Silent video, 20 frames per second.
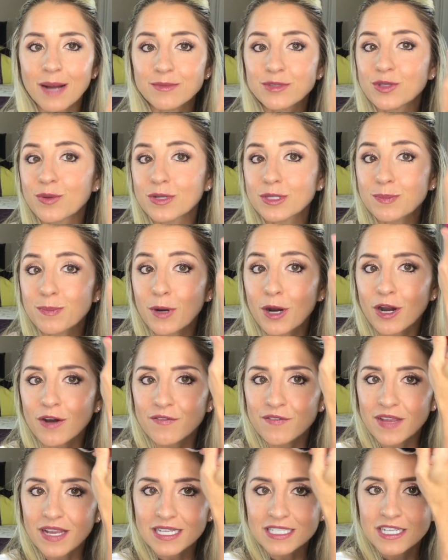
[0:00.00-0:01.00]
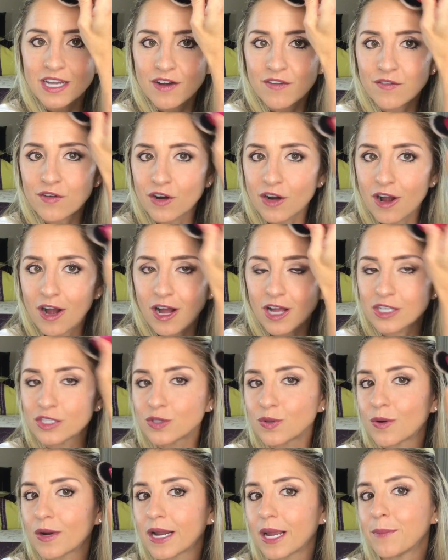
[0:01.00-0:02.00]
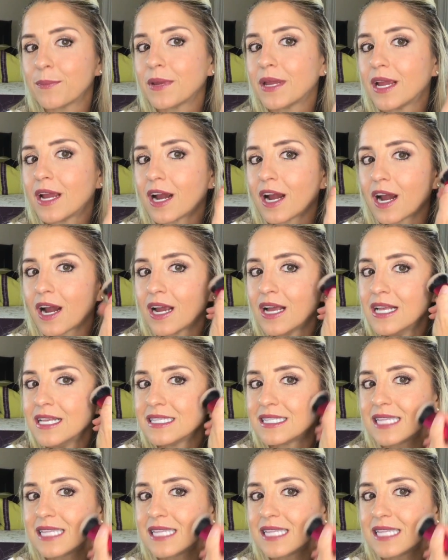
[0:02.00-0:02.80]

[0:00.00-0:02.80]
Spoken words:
So it's perfect for contouring up here.